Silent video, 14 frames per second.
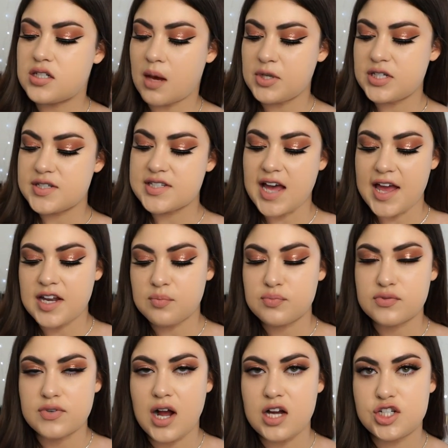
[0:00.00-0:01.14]
double-sided
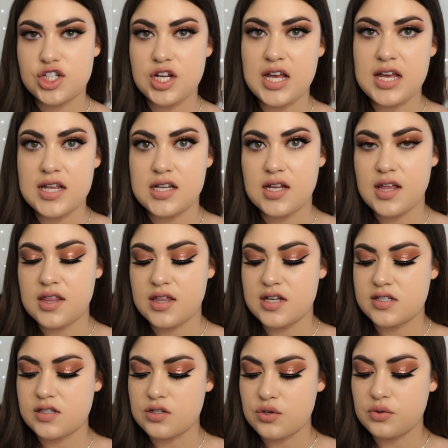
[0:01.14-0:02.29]
brush in
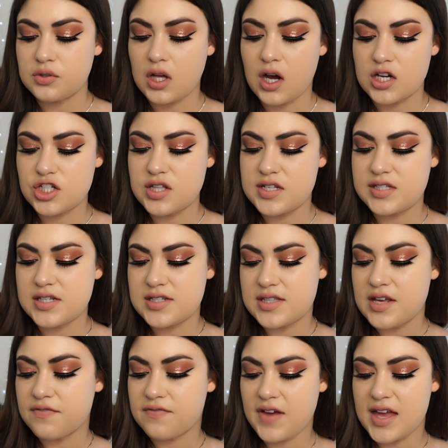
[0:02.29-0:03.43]
this new launch. This is
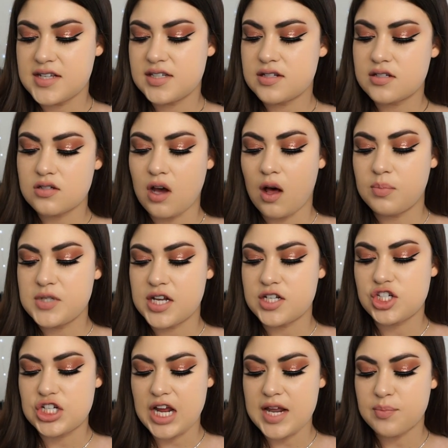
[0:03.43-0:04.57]
the Face Sculpt and
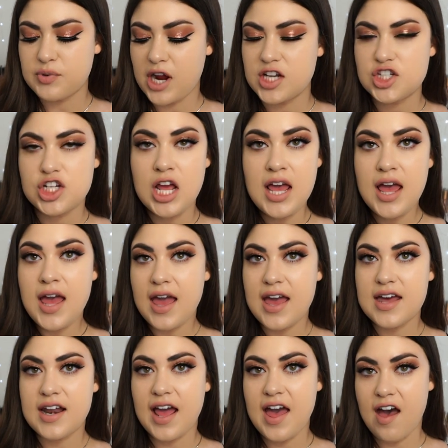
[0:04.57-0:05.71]
Shade Brush,
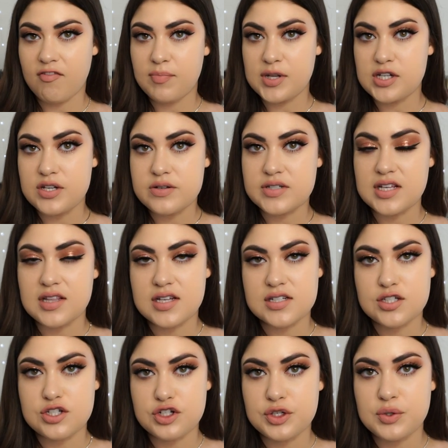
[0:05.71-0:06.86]
and I have been using this
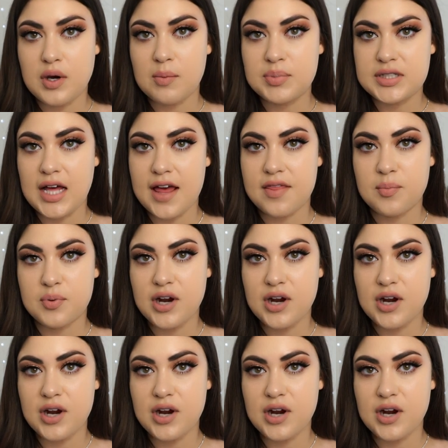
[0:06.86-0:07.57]
to apply the